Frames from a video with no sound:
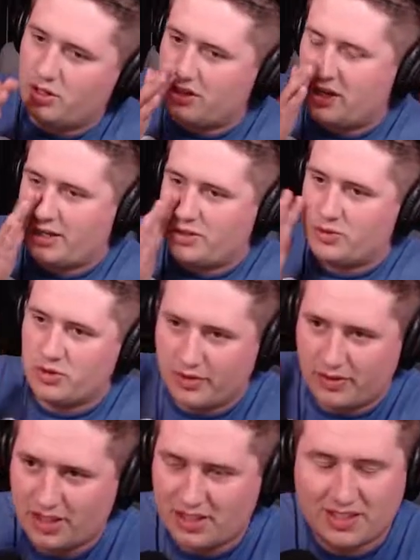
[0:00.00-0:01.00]
Who needs Hex when you
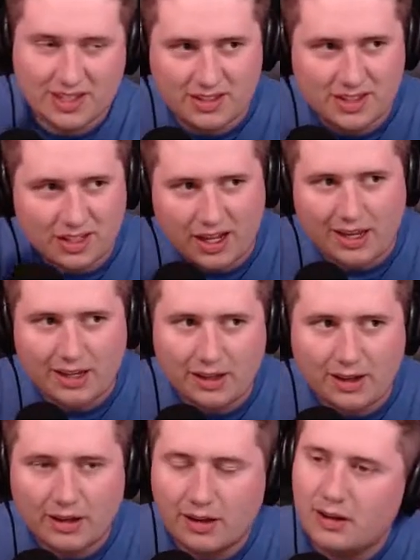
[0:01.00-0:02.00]
have a consistent
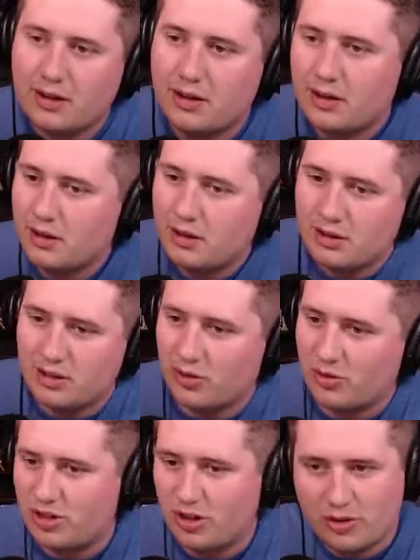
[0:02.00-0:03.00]
eighty?
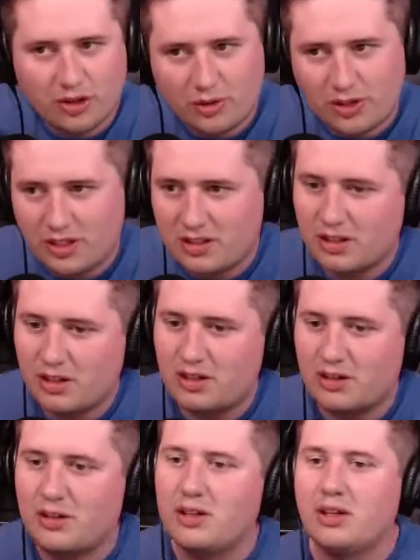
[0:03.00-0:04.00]
Don't no no need
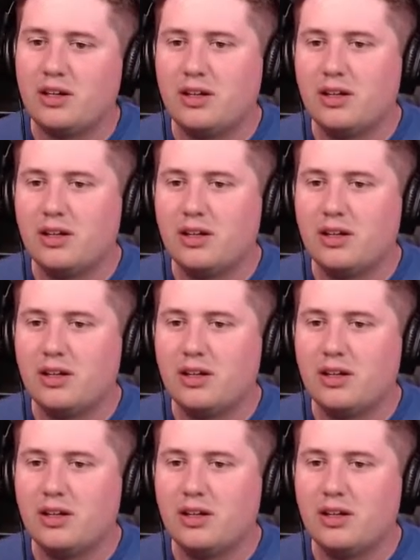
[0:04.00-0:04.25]
to